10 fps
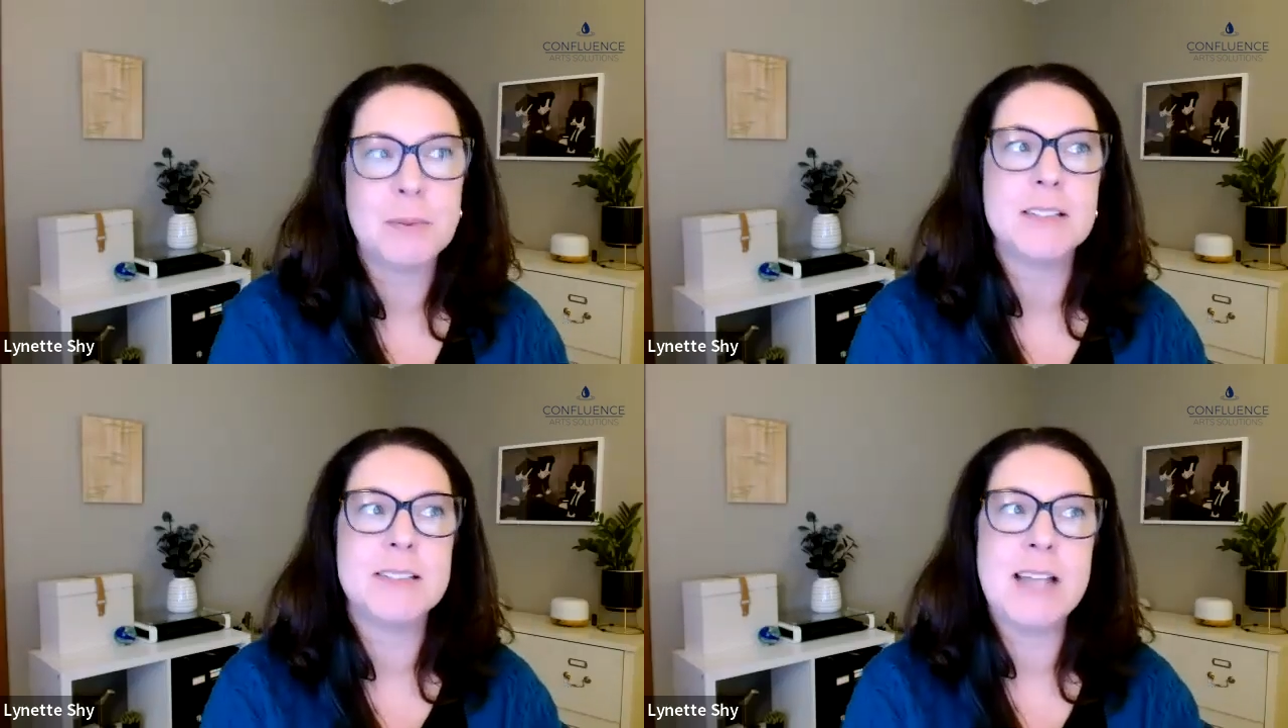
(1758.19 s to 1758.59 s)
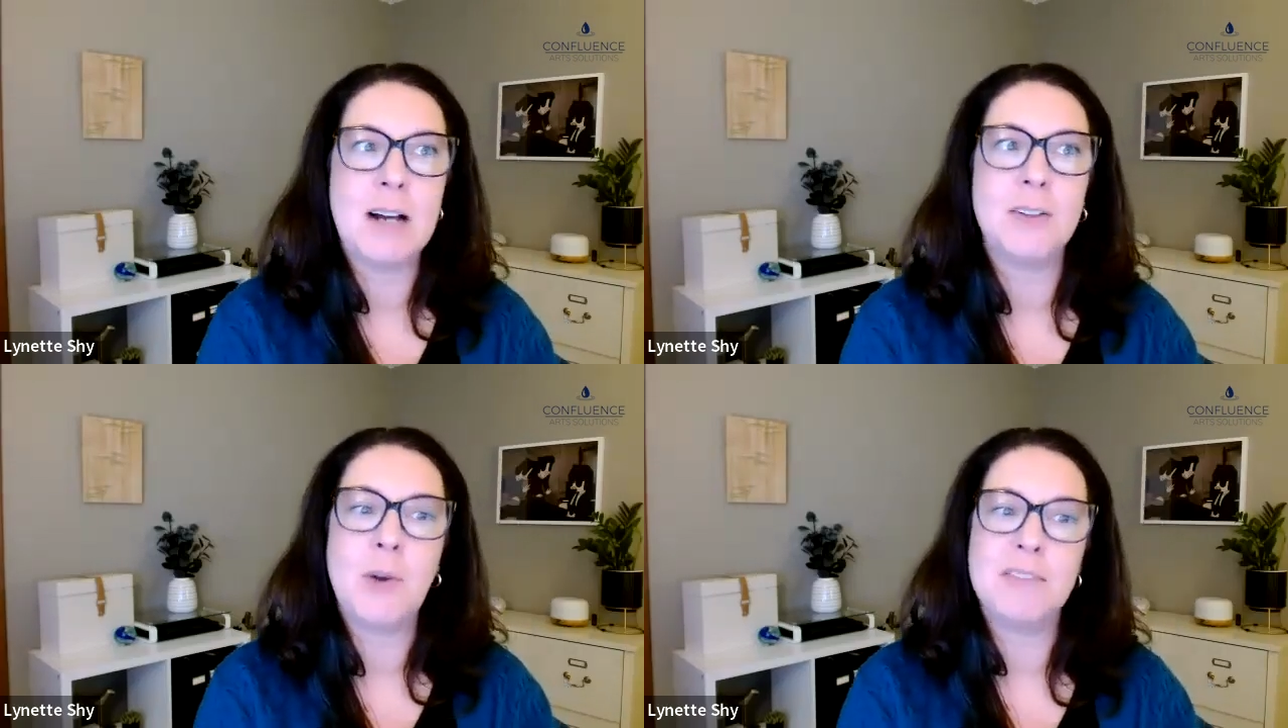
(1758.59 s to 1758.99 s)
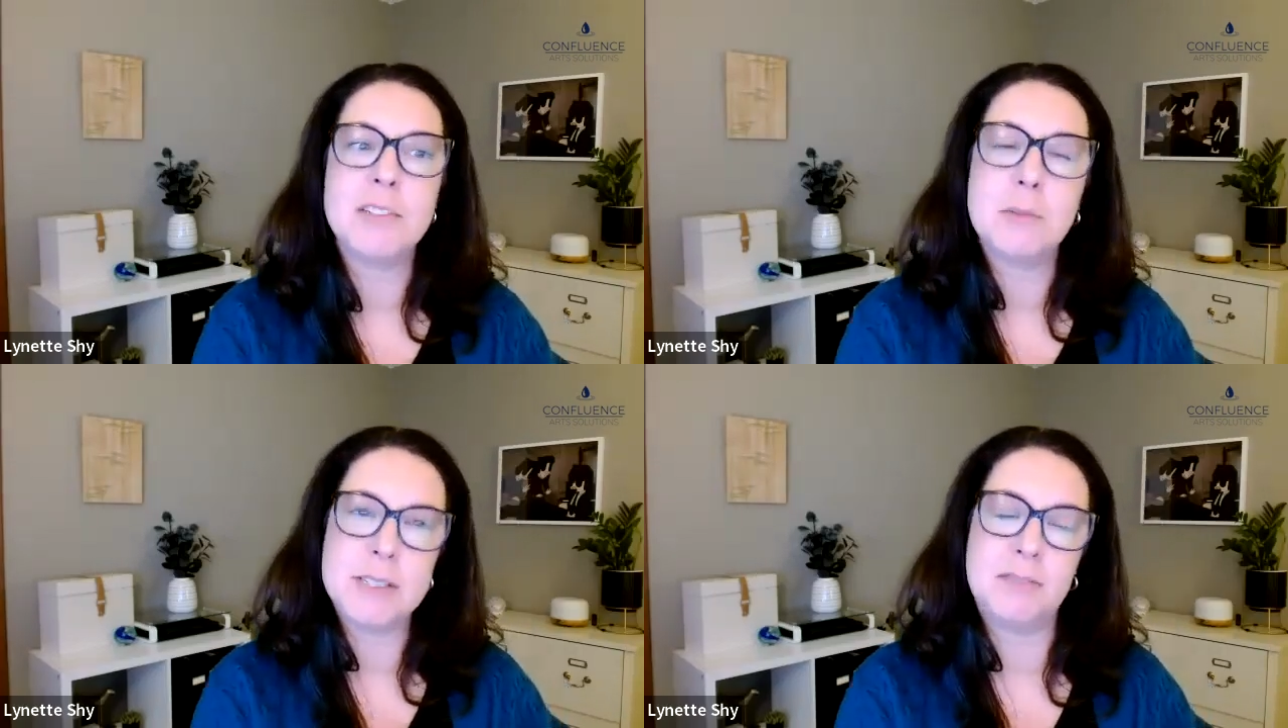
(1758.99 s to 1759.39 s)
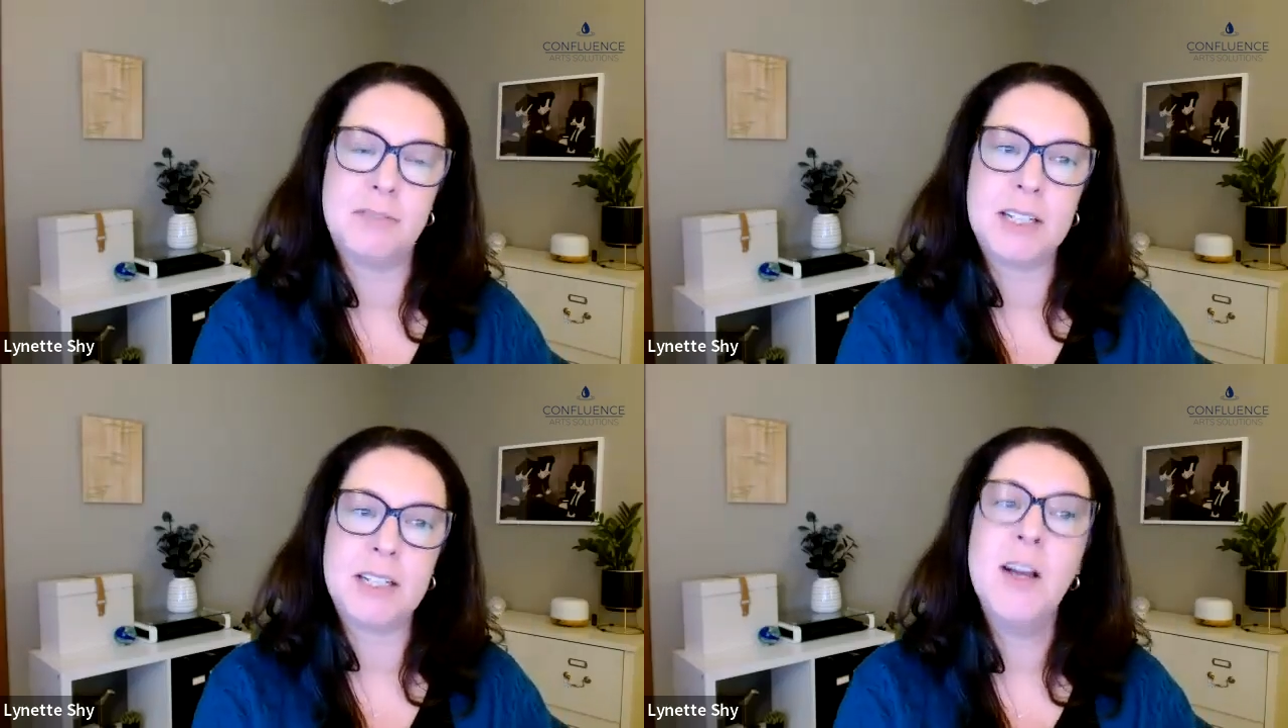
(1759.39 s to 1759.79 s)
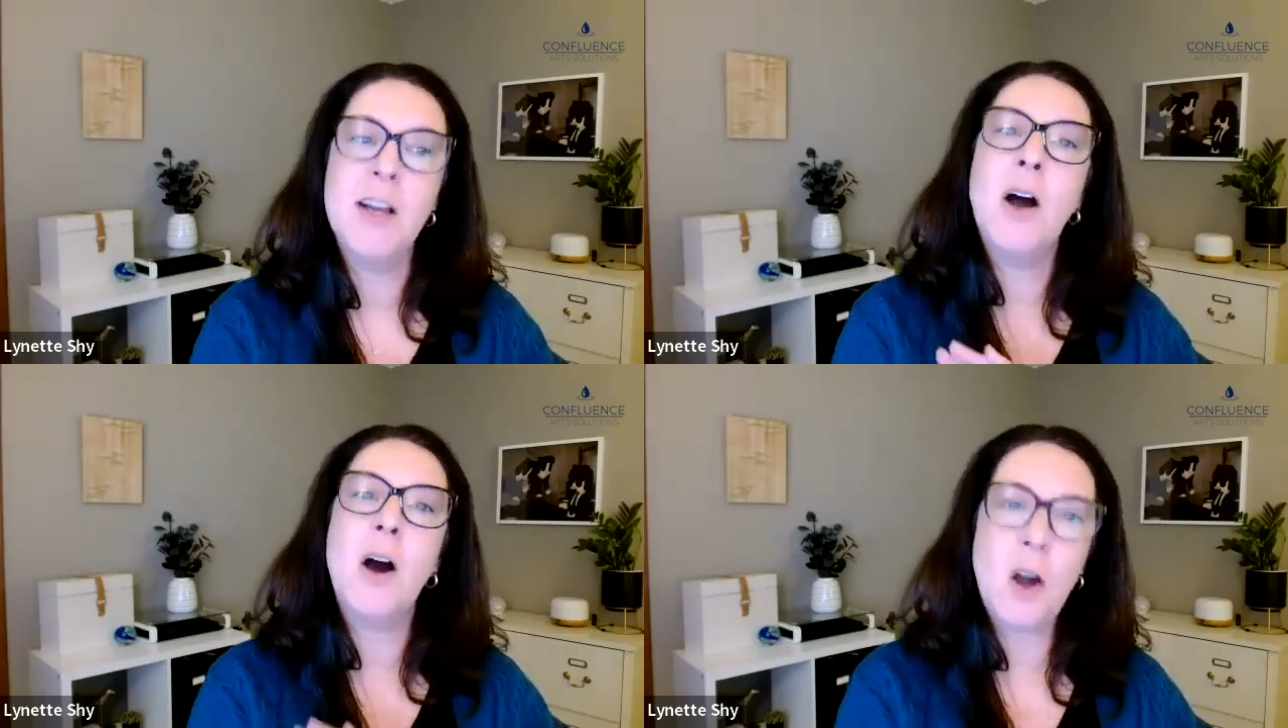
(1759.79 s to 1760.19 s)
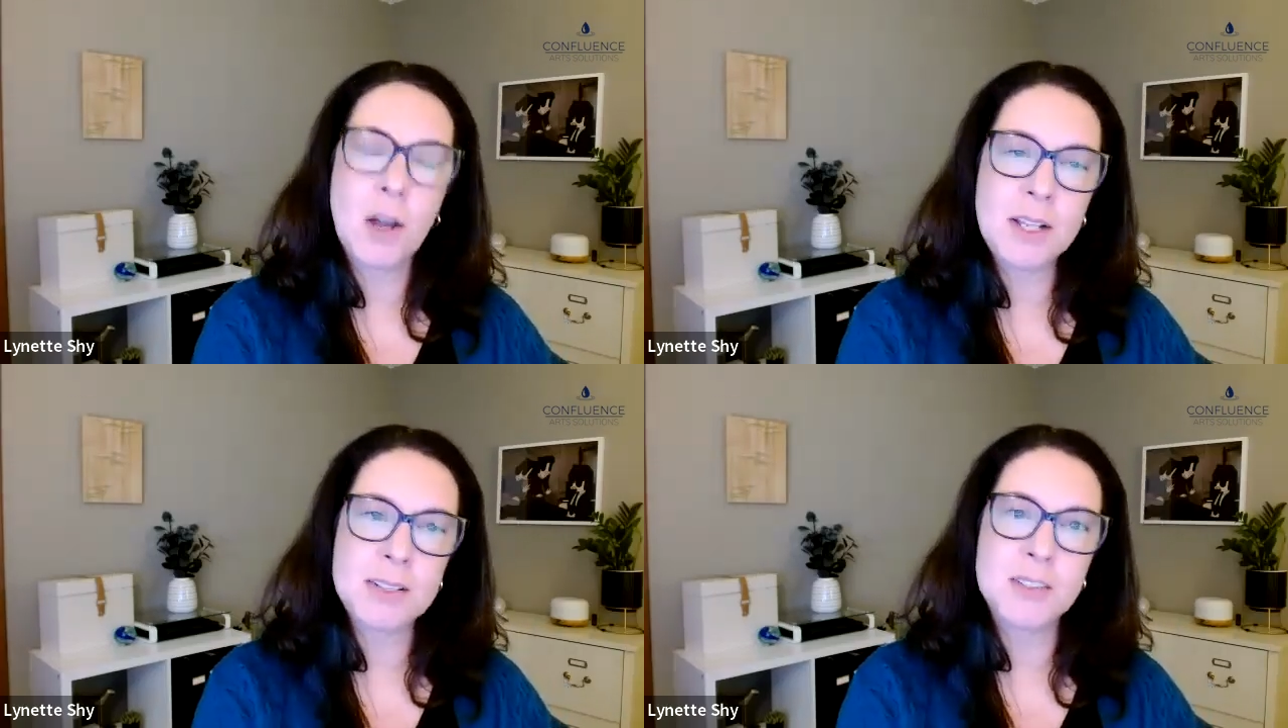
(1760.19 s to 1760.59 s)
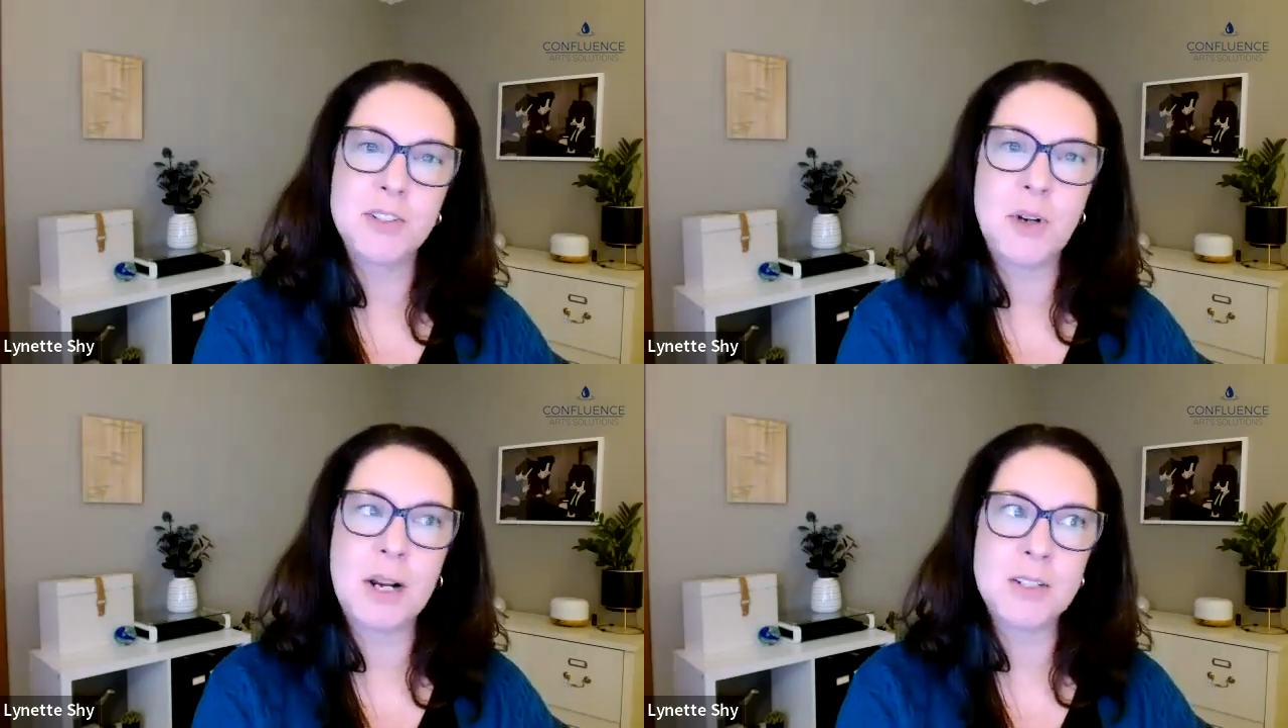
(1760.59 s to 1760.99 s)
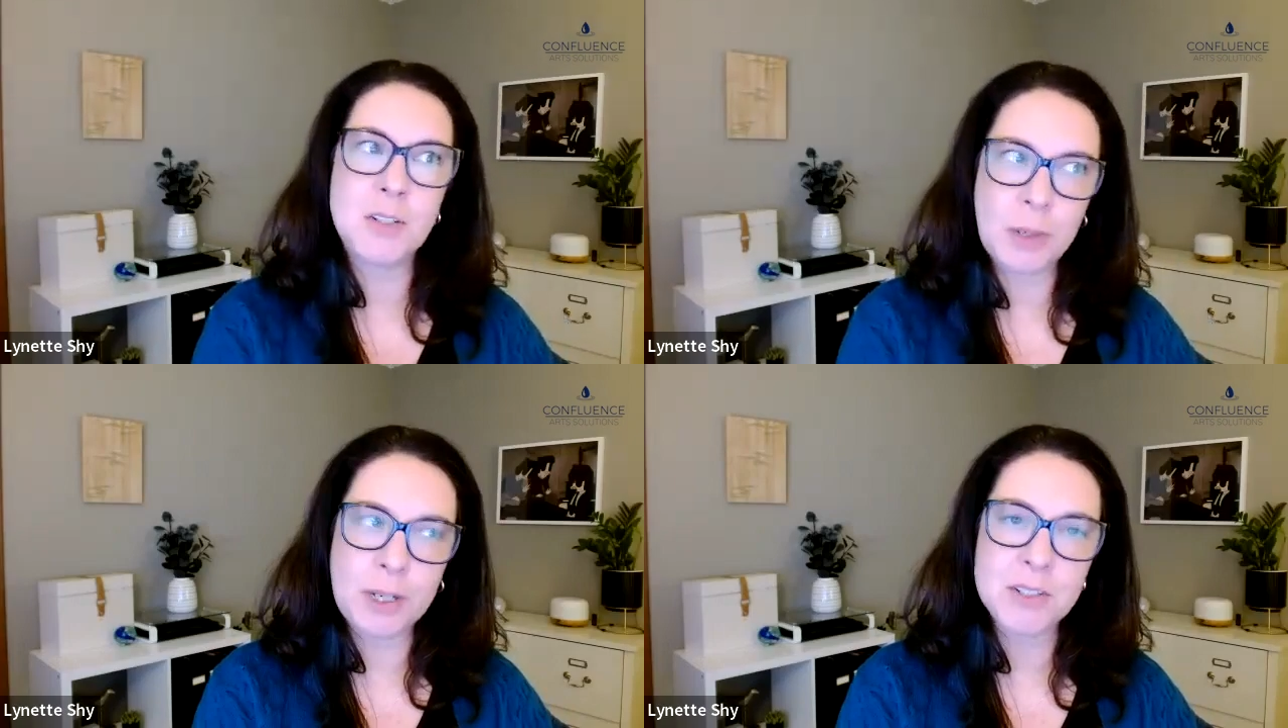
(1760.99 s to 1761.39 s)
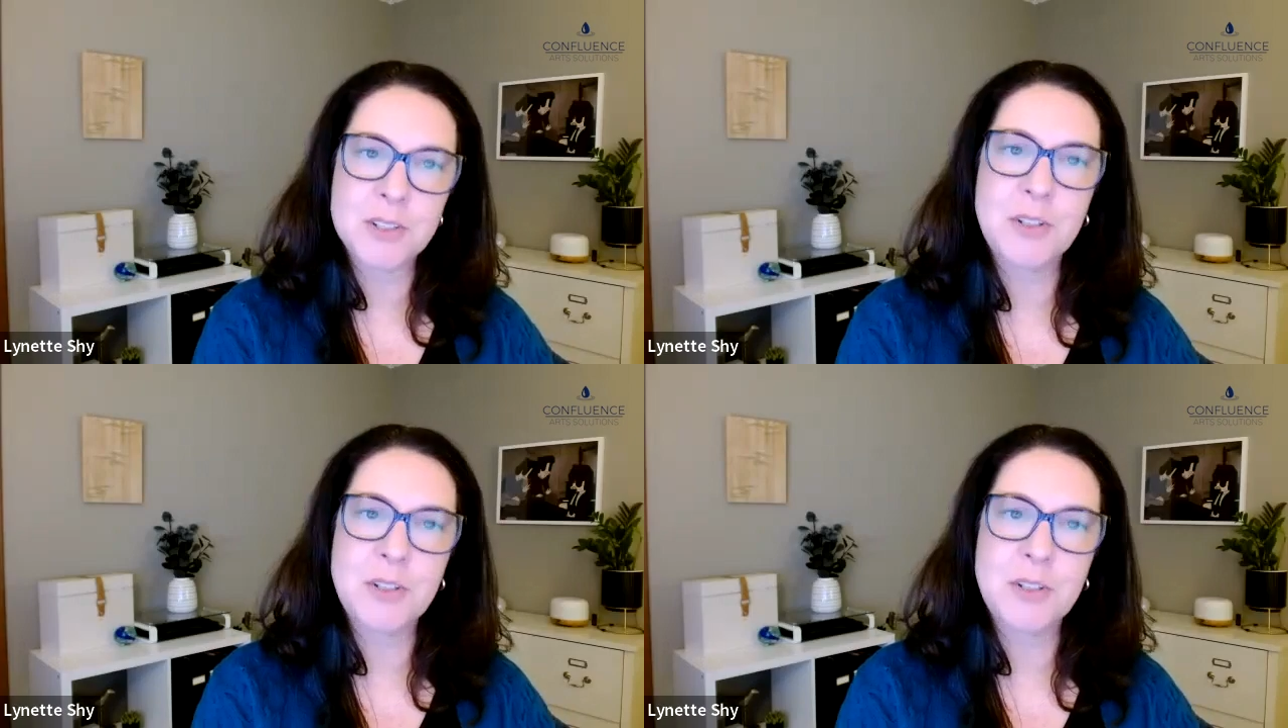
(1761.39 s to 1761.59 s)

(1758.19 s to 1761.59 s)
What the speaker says: because now you have a specific audience you're trying to reach.